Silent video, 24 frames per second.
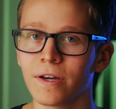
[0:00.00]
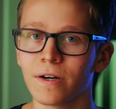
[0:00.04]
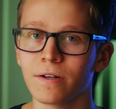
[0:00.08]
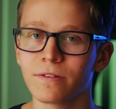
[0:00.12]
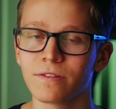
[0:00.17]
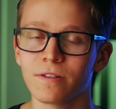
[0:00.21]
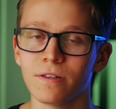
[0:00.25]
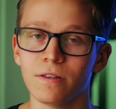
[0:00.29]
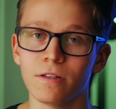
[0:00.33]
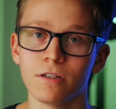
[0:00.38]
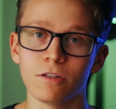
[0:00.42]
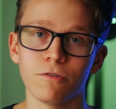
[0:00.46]

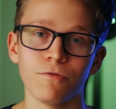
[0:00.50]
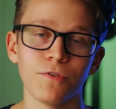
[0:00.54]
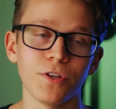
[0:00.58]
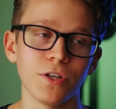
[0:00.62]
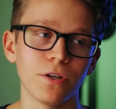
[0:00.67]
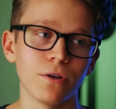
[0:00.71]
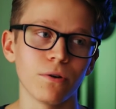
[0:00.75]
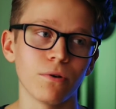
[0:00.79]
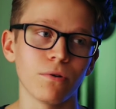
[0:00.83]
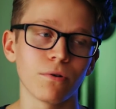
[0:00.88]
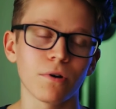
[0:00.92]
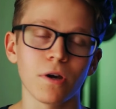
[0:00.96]
else in this
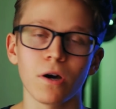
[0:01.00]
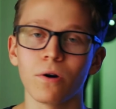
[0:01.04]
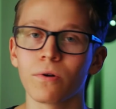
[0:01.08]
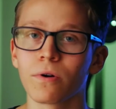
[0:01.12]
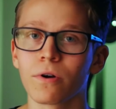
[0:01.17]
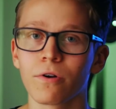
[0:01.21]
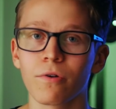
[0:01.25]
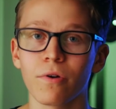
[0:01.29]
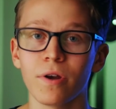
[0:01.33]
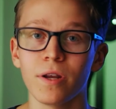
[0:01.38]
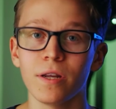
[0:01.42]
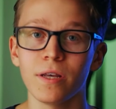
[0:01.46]
video,
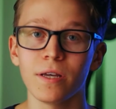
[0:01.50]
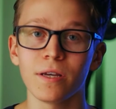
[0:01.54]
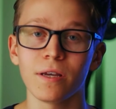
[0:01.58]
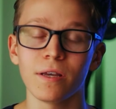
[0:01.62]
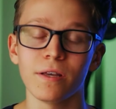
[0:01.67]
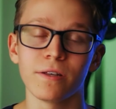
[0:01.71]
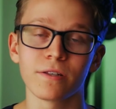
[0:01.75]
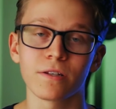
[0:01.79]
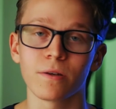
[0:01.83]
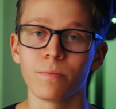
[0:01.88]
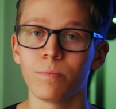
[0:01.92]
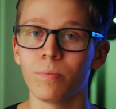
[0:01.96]
color grading
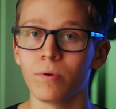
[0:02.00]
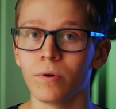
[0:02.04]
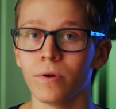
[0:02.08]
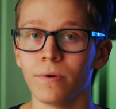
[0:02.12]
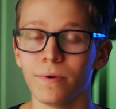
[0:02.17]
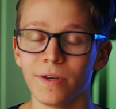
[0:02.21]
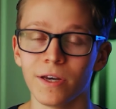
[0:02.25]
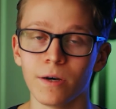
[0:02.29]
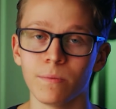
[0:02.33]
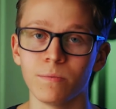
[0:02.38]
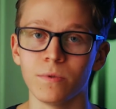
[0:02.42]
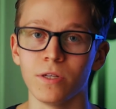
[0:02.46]
is
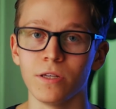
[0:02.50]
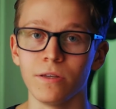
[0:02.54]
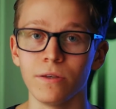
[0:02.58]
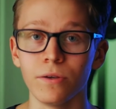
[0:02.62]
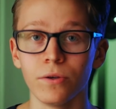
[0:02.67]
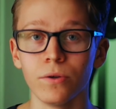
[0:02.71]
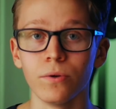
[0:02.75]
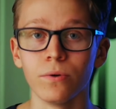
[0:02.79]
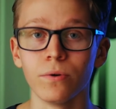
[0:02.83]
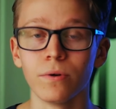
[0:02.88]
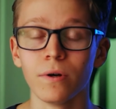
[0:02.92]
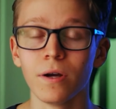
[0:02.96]
completely up to
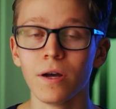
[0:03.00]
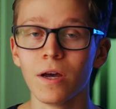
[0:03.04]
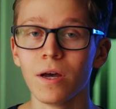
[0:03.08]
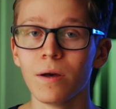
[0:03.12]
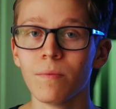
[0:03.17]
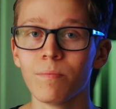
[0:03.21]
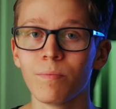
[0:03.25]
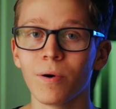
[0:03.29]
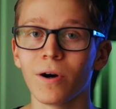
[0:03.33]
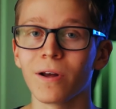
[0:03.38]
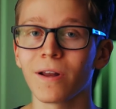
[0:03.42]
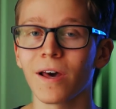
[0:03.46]
you,
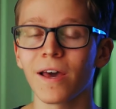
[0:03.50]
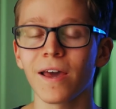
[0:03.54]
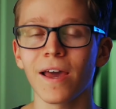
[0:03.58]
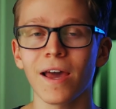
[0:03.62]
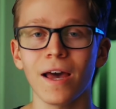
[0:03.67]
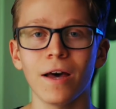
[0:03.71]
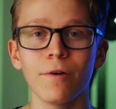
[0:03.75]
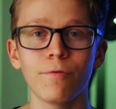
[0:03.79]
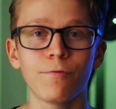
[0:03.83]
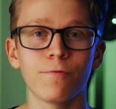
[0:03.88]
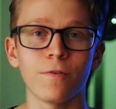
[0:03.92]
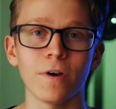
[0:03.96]
but I
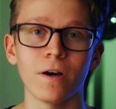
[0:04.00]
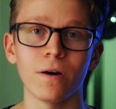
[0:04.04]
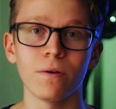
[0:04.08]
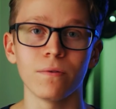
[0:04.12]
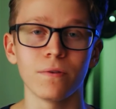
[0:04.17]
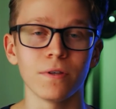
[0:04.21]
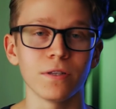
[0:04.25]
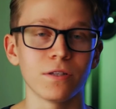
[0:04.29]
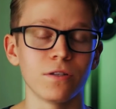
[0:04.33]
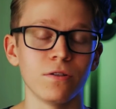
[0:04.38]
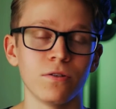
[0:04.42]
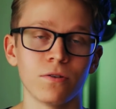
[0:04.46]
have
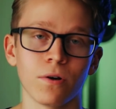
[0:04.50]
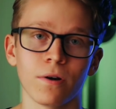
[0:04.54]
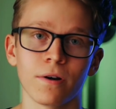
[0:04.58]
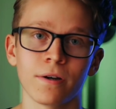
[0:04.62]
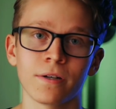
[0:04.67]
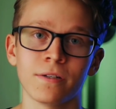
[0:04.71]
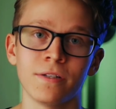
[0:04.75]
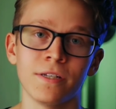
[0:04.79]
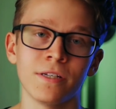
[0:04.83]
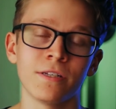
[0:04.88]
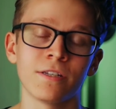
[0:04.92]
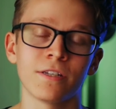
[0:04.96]
found this
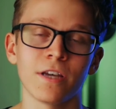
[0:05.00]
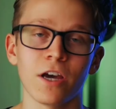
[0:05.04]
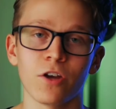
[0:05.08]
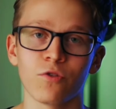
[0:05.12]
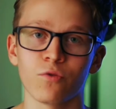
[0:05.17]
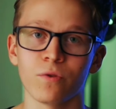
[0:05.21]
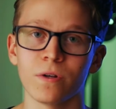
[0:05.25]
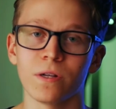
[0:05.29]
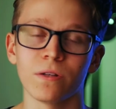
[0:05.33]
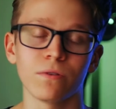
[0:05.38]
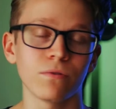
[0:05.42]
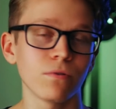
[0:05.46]
dark
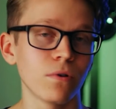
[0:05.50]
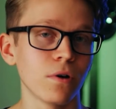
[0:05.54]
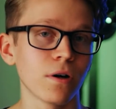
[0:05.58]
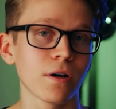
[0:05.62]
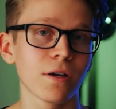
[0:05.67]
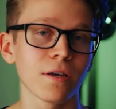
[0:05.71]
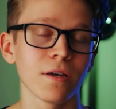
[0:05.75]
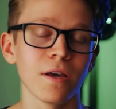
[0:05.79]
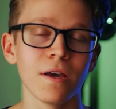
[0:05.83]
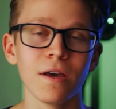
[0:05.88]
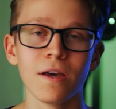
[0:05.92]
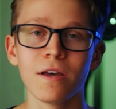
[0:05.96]
desaturated
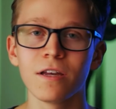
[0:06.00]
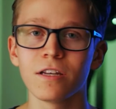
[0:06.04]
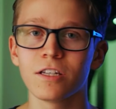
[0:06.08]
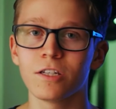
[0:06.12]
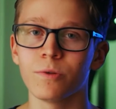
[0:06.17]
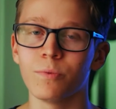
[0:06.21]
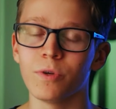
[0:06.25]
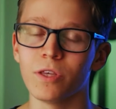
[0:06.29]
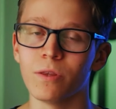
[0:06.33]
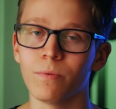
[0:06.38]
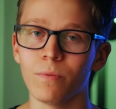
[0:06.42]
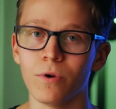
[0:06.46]
look
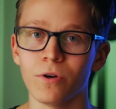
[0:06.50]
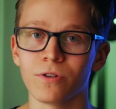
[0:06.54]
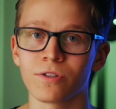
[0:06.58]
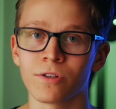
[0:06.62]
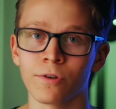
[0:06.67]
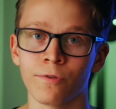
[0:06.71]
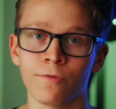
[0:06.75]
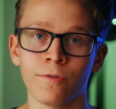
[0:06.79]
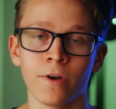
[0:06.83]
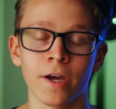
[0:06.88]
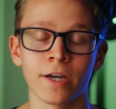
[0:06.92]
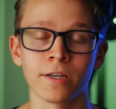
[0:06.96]
to be the most
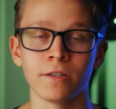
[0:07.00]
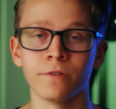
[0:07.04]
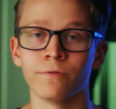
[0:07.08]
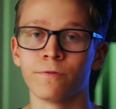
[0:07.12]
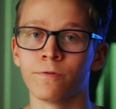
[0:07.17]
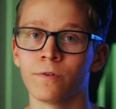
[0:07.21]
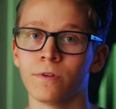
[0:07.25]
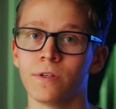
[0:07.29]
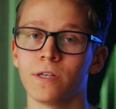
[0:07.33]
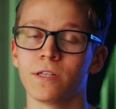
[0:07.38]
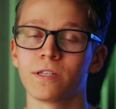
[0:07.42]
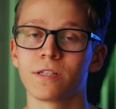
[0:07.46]
effective
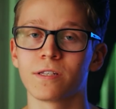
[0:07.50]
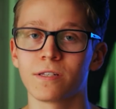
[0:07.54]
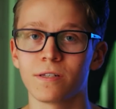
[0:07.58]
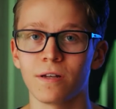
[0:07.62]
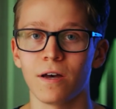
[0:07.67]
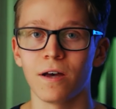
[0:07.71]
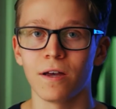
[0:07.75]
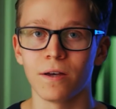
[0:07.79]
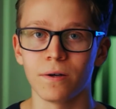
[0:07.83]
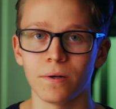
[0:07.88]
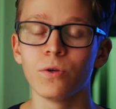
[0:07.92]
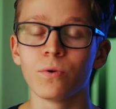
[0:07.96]
for this
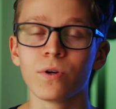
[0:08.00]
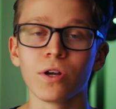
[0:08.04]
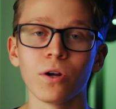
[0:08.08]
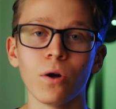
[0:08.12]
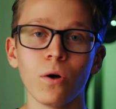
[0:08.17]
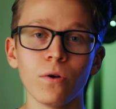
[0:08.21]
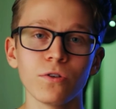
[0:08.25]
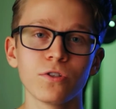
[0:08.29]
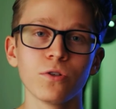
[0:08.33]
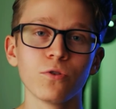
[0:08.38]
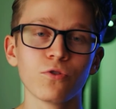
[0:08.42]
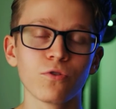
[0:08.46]
style. You can
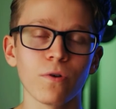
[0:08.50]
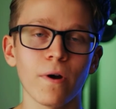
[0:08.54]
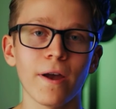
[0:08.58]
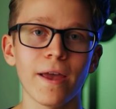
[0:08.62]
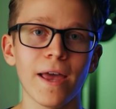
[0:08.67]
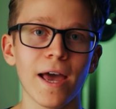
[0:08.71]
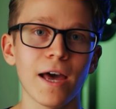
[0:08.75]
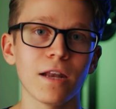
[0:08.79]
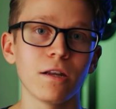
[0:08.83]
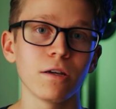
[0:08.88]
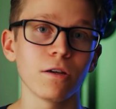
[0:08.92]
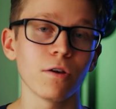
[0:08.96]
also try
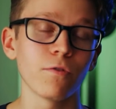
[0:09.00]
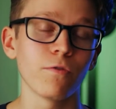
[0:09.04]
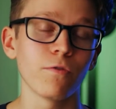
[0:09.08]
adding a